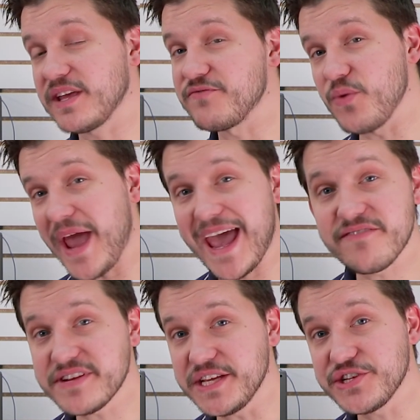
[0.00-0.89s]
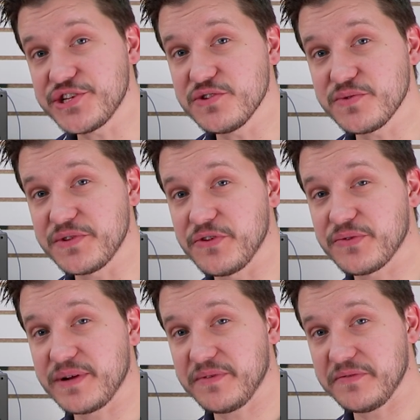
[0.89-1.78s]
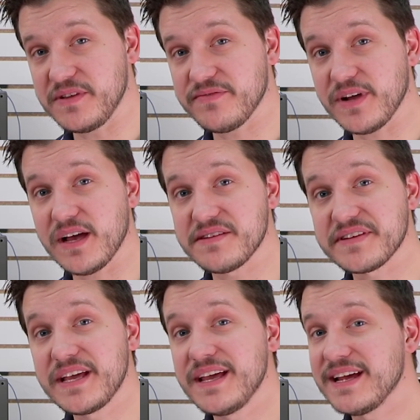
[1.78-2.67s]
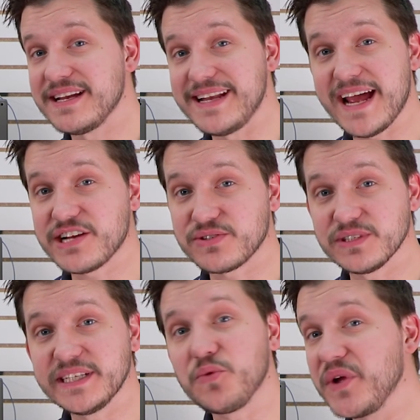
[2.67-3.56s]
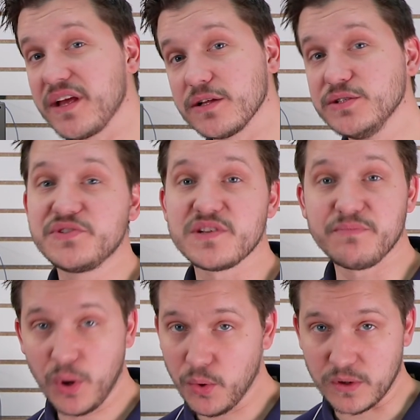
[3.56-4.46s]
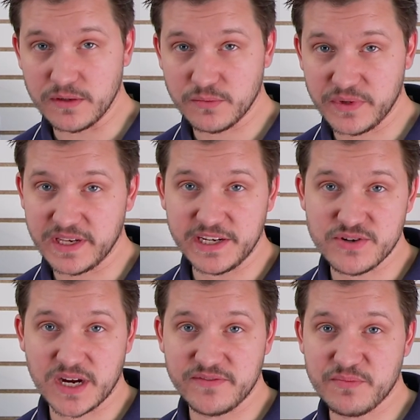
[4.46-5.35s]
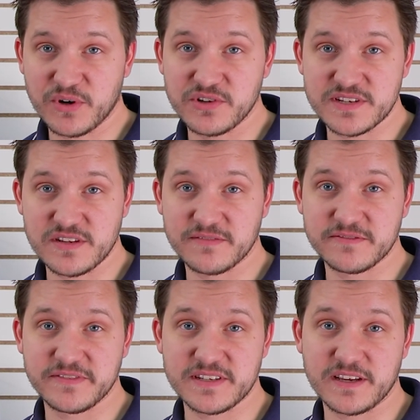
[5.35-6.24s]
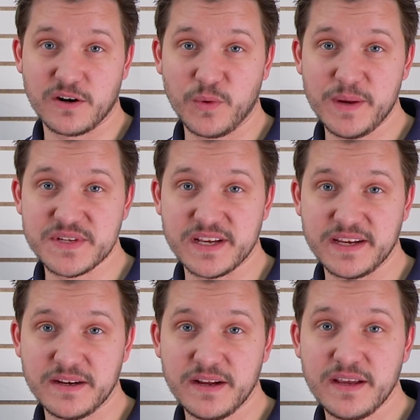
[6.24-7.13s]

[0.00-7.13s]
If you have any issues with your 355, naturally we include support with any drive you purchase off of us at our website.